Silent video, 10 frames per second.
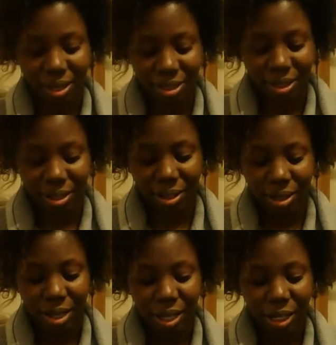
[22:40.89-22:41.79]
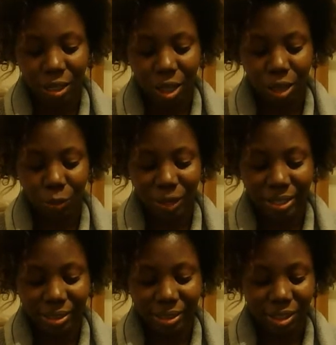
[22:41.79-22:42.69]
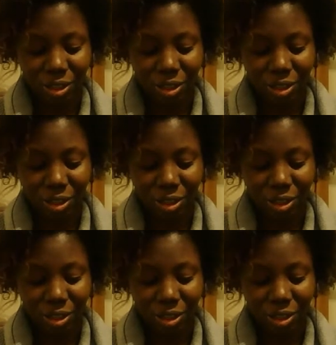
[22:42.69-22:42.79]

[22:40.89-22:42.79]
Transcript: I think in a lot of ways,